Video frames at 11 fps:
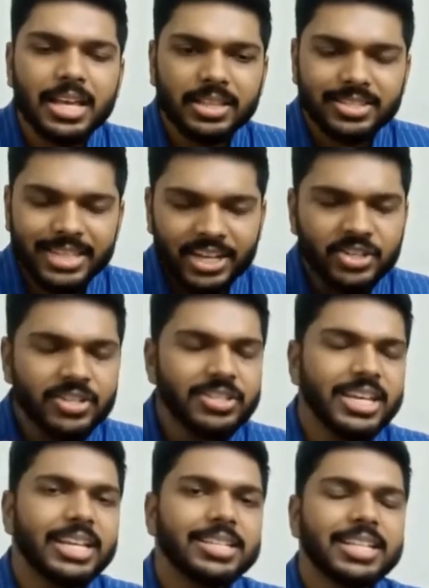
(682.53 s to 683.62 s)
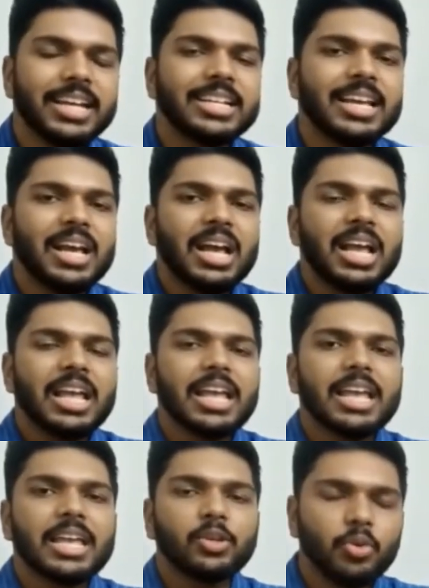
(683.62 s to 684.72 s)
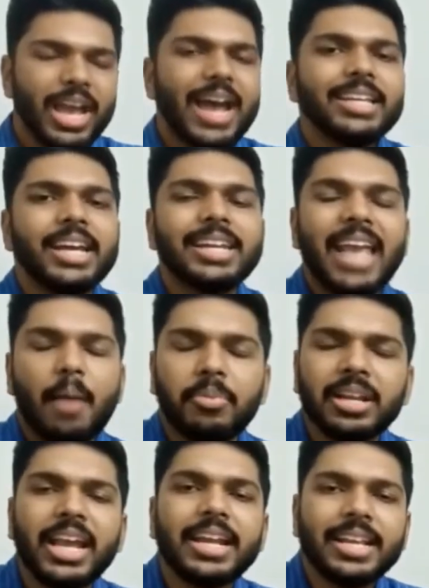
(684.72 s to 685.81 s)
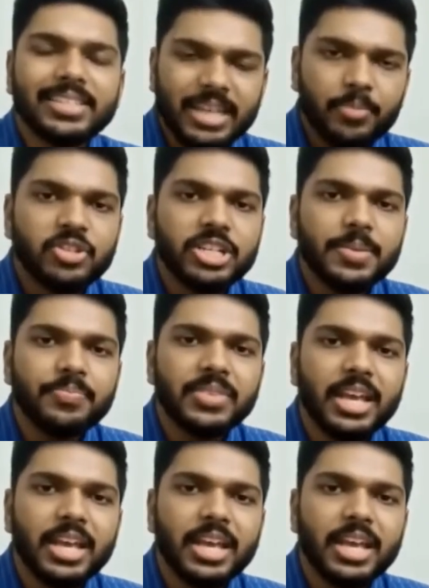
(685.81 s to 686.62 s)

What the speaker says: the section says that you can get capital gain exemption